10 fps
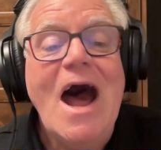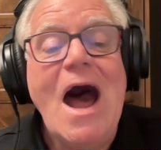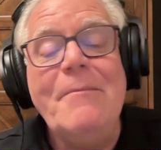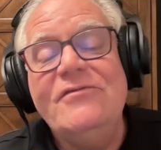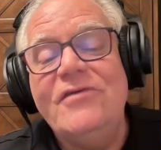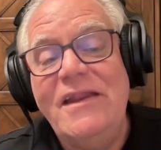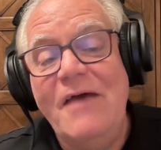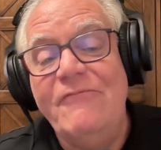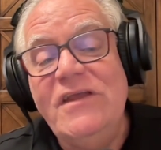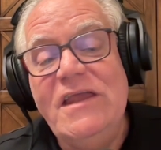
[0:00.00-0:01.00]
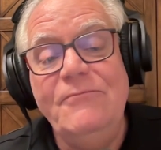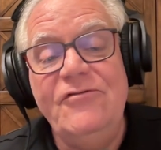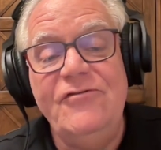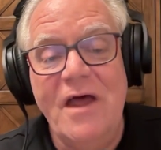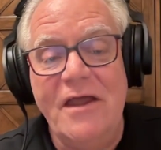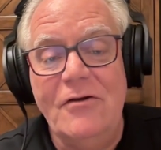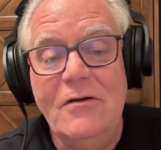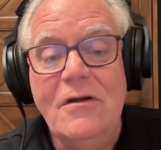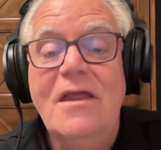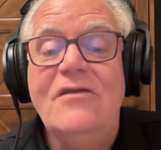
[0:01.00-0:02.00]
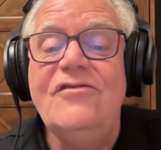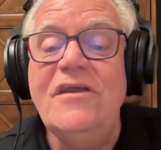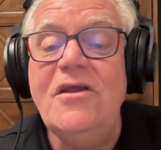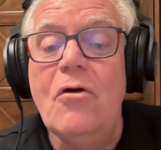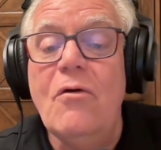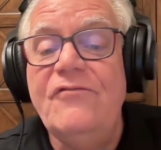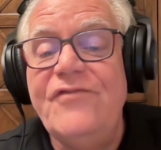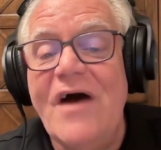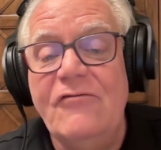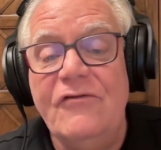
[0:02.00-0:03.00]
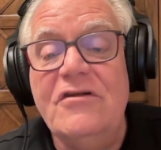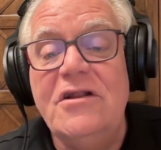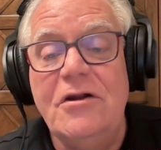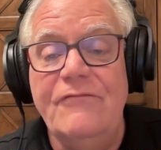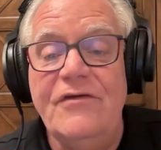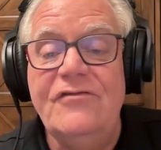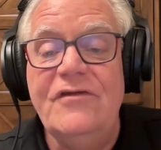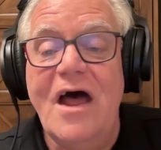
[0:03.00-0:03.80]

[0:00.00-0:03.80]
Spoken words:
I'm excited to have Kim Snyder, CEO and founder of KlariVis,